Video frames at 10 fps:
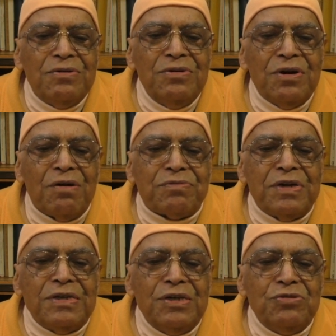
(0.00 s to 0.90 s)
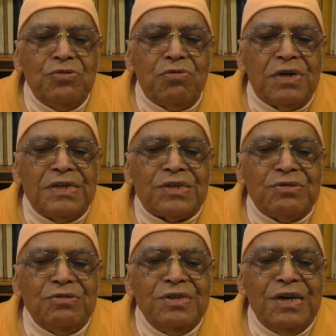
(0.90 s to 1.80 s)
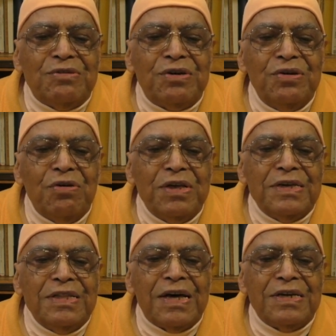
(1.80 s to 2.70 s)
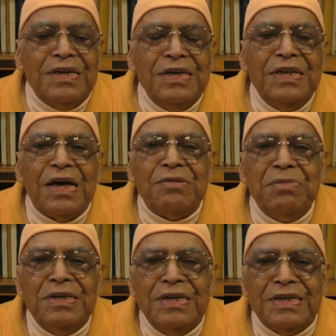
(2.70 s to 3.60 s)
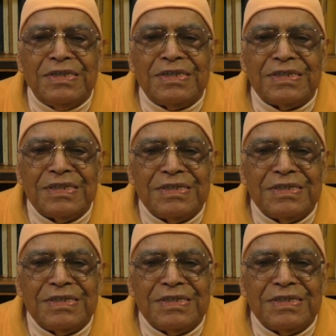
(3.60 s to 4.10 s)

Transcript: We often use words without knowing their inner meanings.